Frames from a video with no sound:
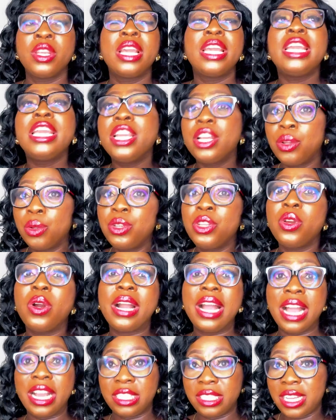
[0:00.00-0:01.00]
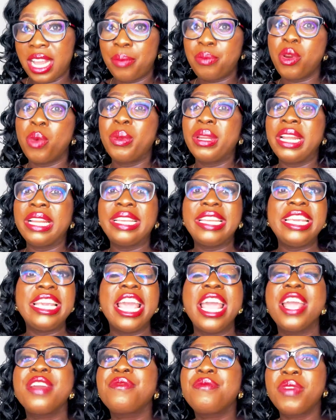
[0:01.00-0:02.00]
Include your cash tag prominently
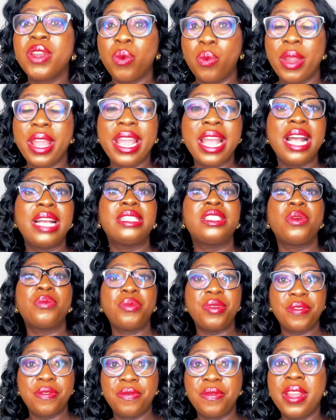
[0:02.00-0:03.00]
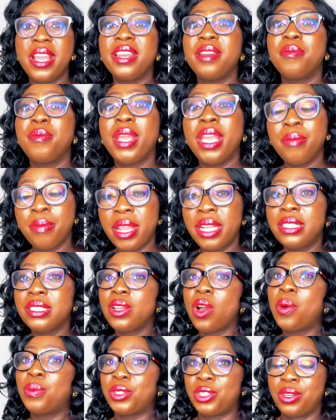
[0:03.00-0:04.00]
everywhere as a preferred payment
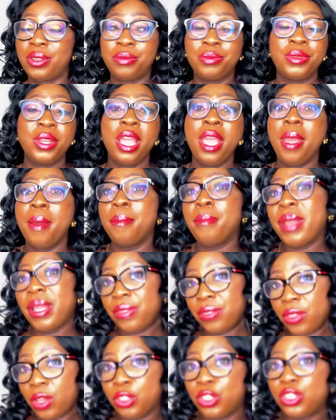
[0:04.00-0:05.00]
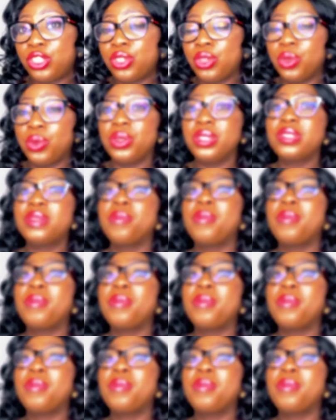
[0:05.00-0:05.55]
option. Method two is to